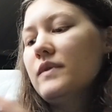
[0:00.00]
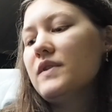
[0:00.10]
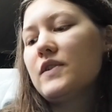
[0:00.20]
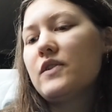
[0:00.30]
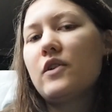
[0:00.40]

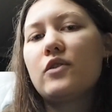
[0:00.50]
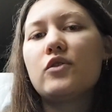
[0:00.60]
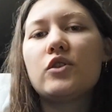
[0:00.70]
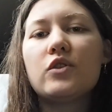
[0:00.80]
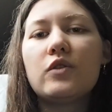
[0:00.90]
So
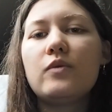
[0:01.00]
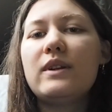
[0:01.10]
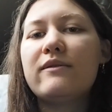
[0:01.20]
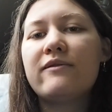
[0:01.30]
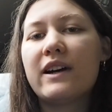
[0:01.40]
should
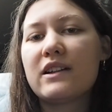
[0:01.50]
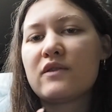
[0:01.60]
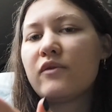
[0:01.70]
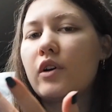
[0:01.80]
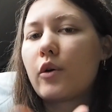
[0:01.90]
we
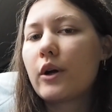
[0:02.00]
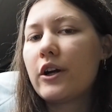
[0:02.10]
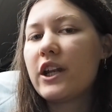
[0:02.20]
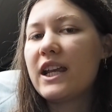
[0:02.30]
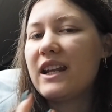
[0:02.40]
fast
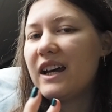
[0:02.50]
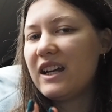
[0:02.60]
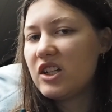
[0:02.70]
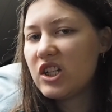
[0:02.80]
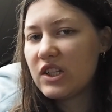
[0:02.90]
forward and
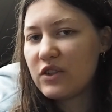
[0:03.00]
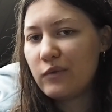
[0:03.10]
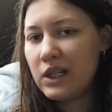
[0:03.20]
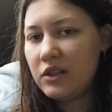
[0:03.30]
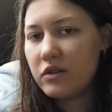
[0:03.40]
I just
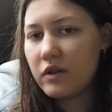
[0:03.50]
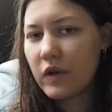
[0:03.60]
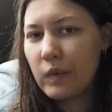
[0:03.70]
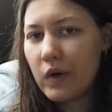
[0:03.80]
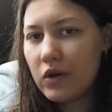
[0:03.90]
read you the
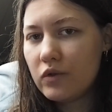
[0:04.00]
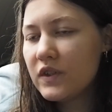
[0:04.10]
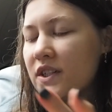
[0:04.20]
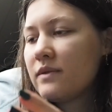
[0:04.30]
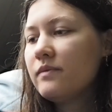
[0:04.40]

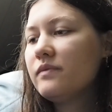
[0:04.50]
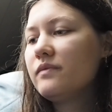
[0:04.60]
quotes?